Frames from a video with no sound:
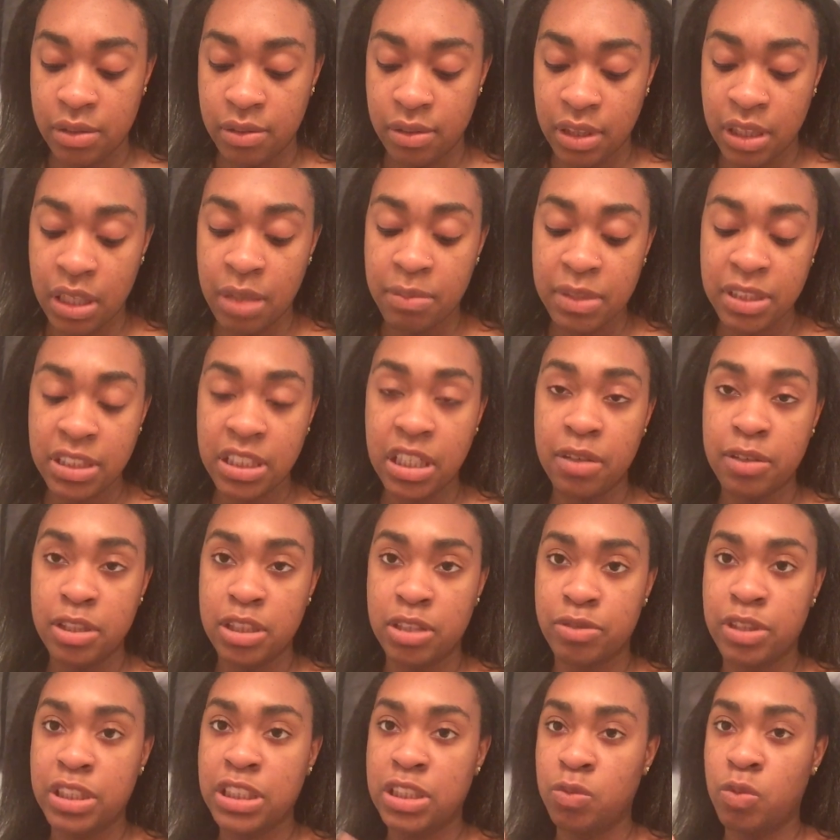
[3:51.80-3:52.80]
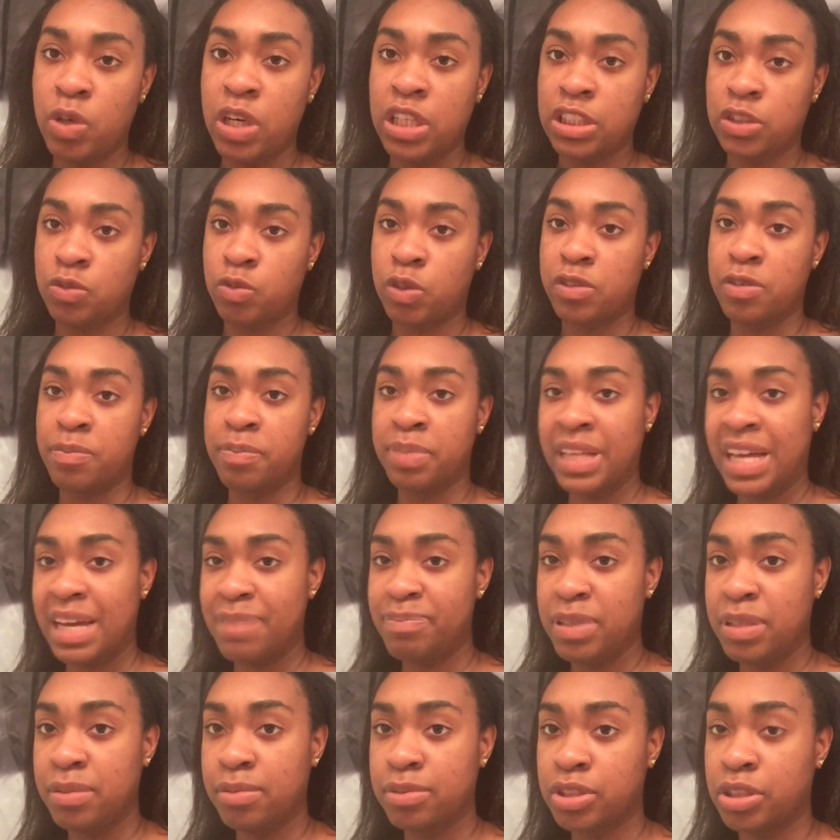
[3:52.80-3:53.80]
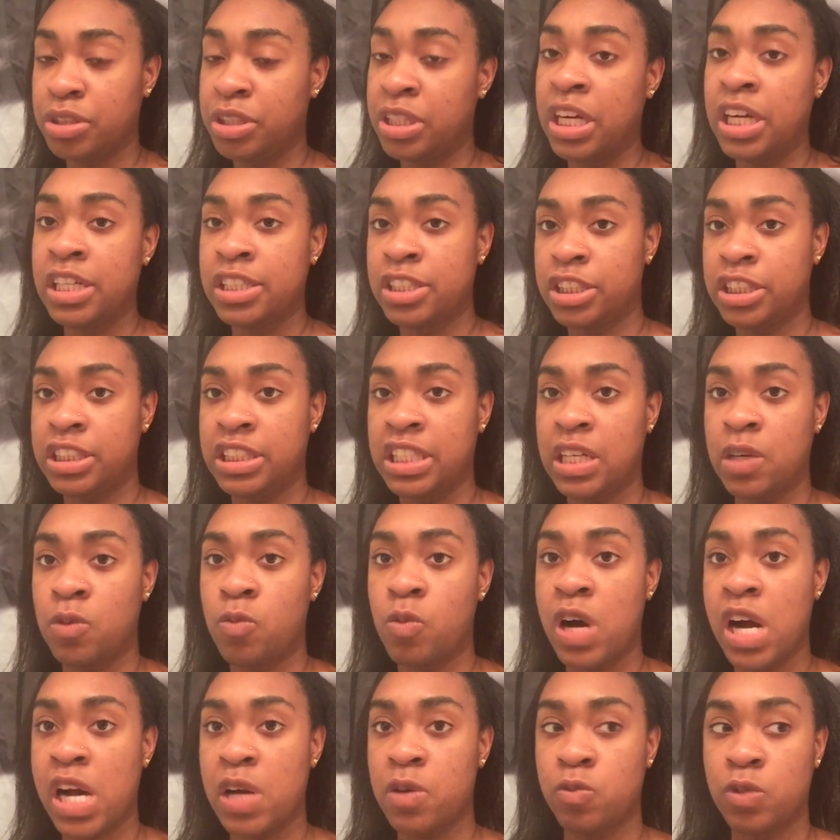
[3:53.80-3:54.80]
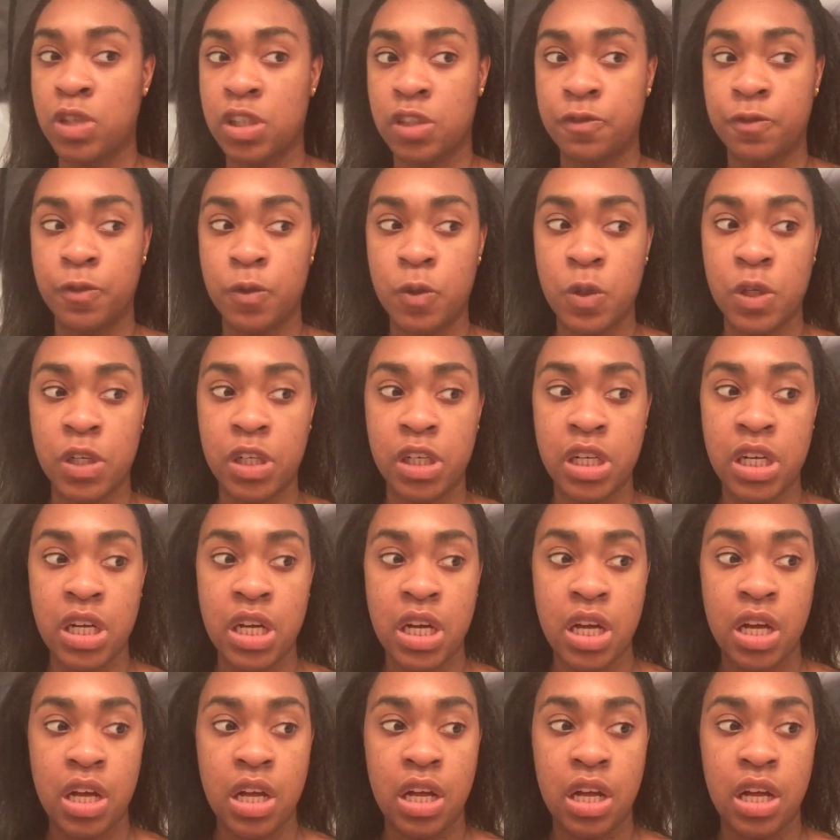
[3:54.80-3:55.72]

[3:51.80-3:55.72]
let me tell you the reason why it doesn't work for black people, so you can understand why I work for